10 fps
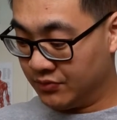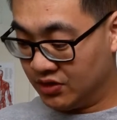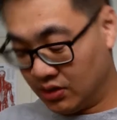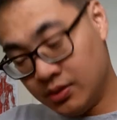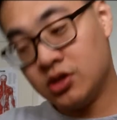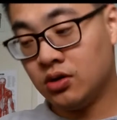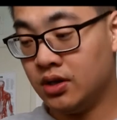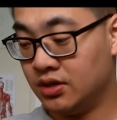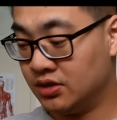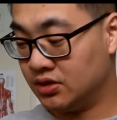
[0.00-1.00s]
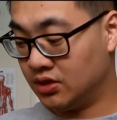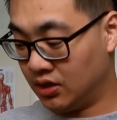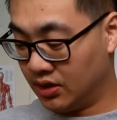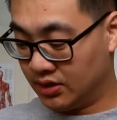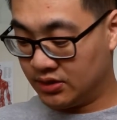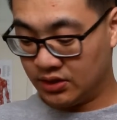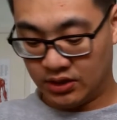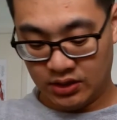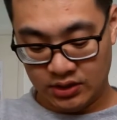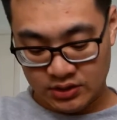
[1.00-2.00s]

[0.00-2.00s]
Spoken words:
So let me go ahead and get started.